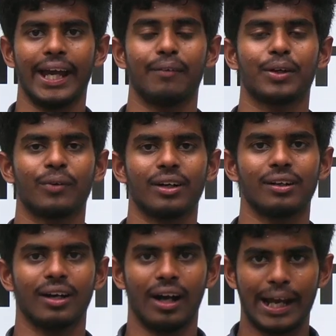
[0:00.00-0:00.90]
Hey
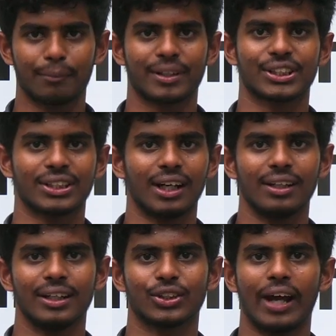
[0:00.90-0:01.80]
everyone, I'm
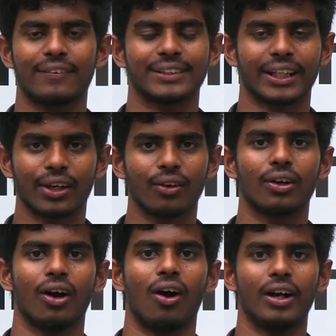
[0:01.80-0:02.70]
Krishna. So I have
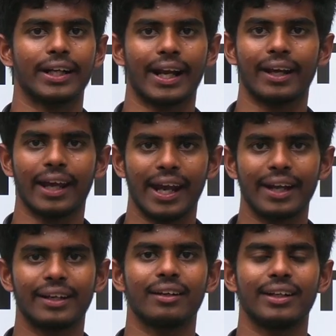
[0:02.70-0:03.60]
secured all India rank
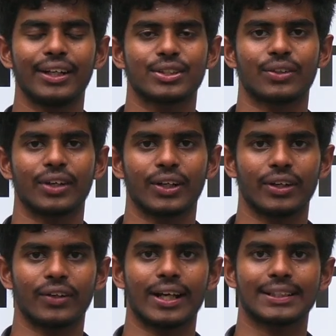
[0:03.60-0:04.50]
8 in NEET UG 2022